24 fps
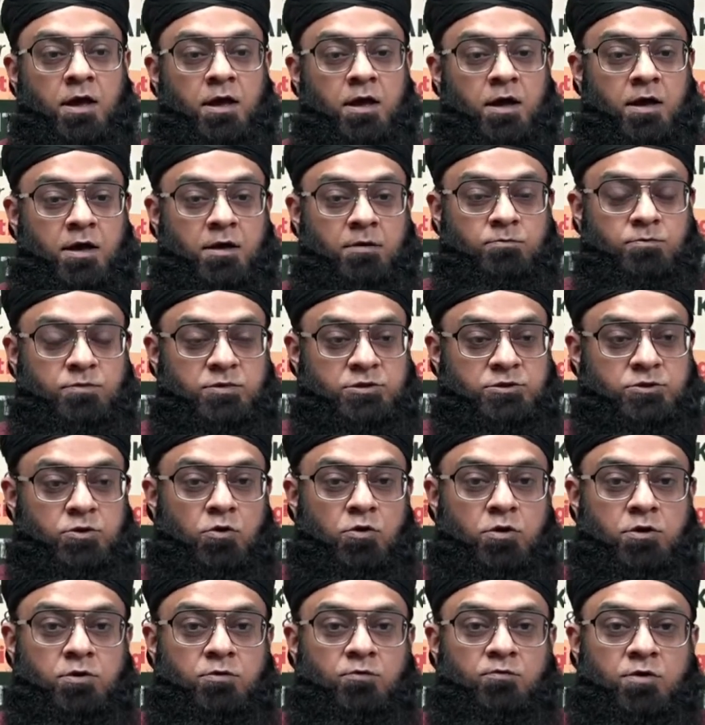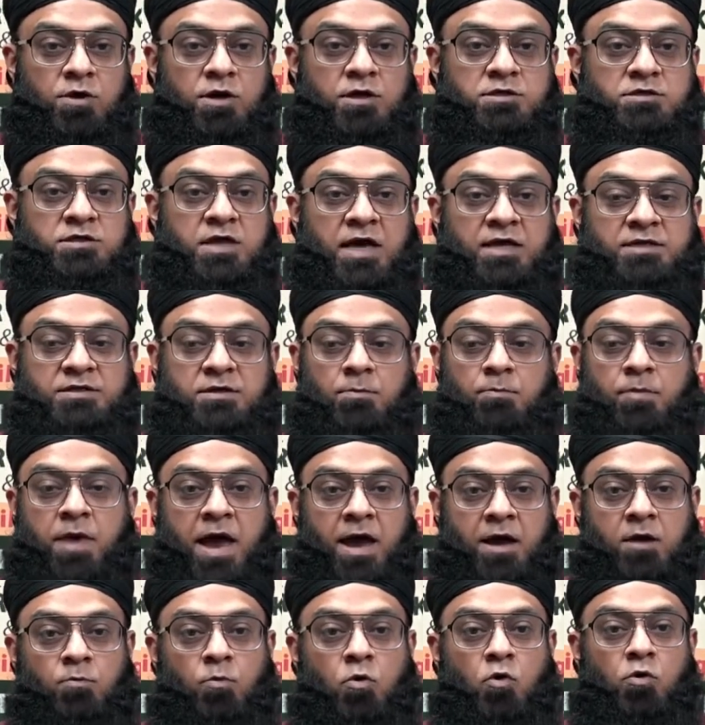Uh, zuhud works as a
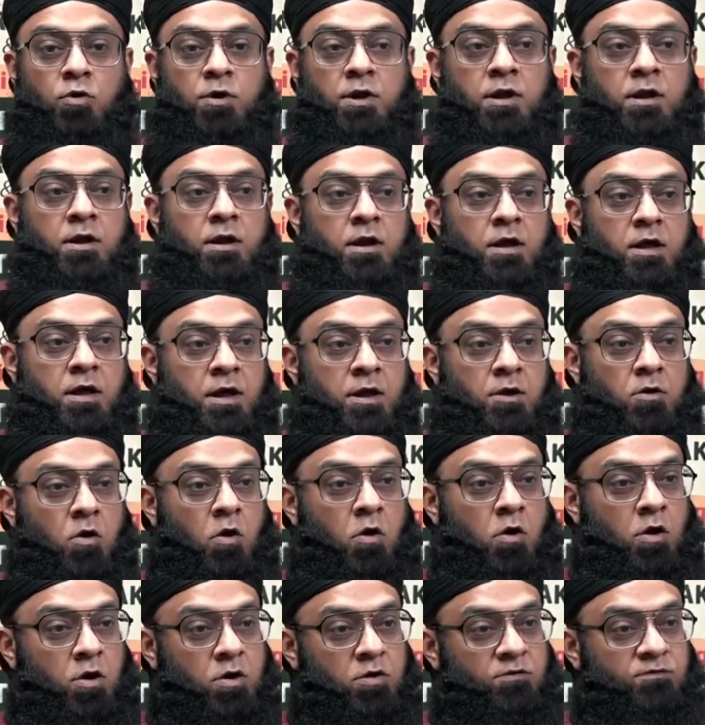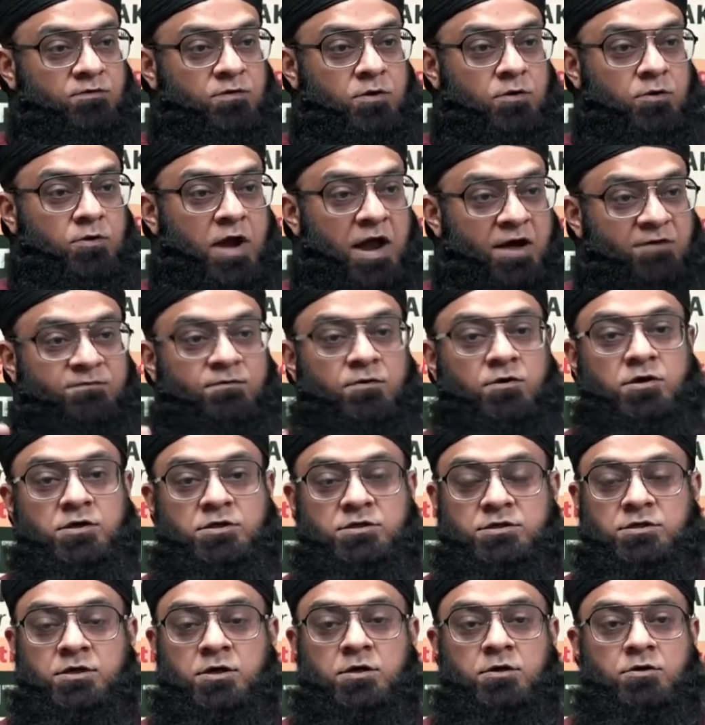backbone in all of your
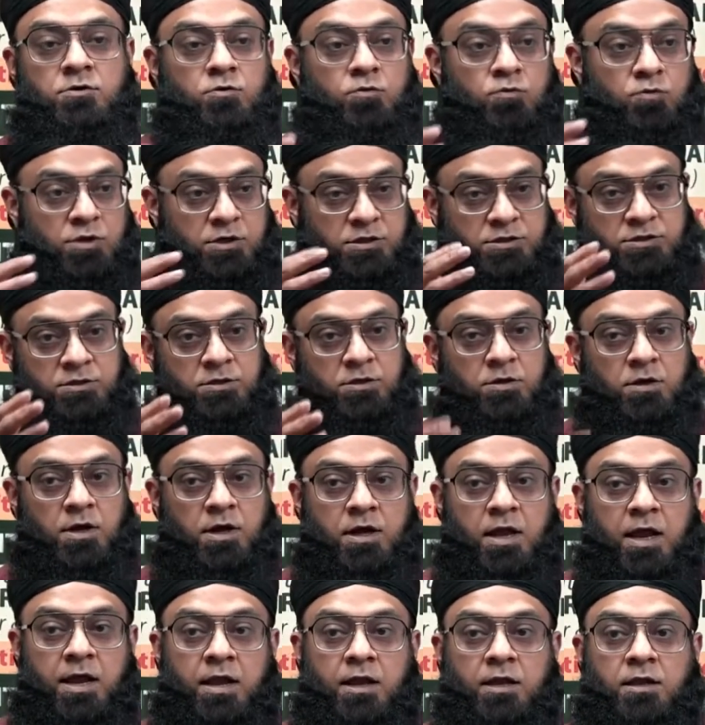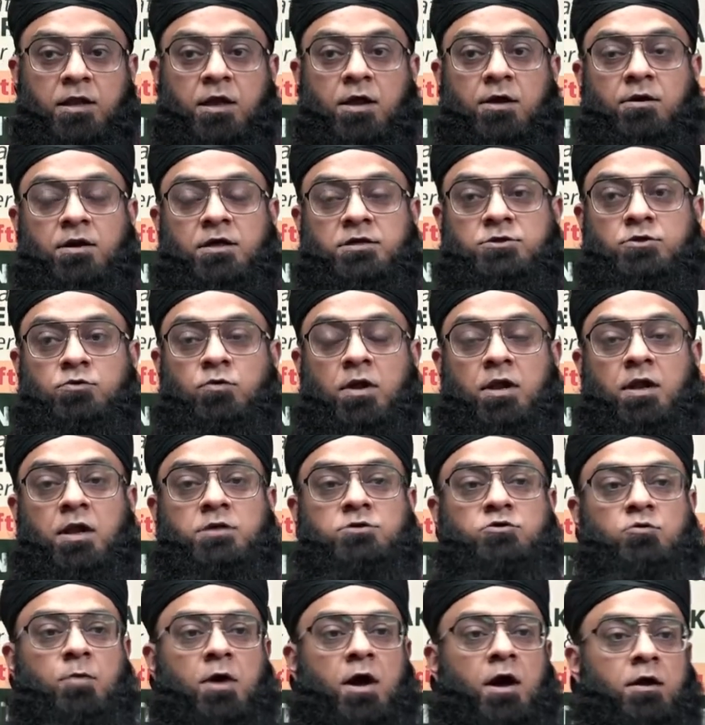efforts towards attaining nearness to Allah
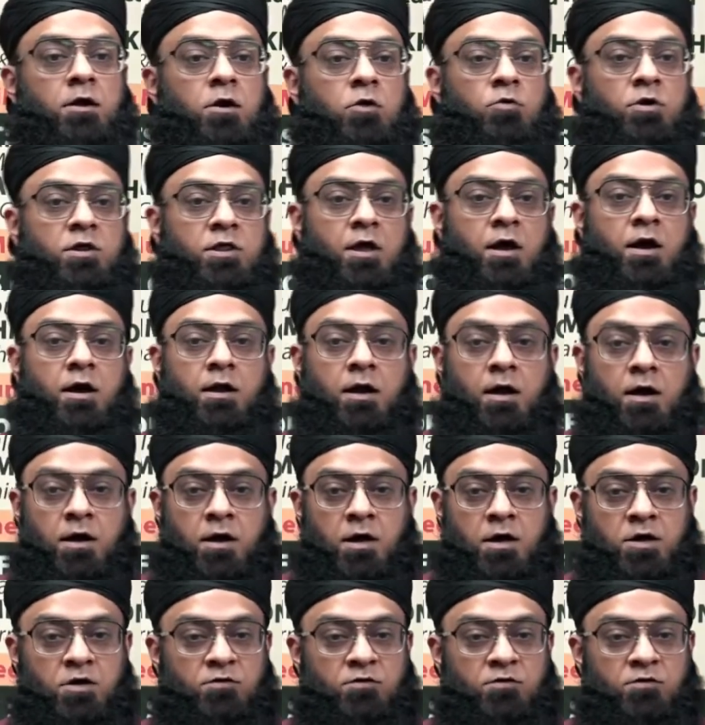subhanahu wa ta'ala.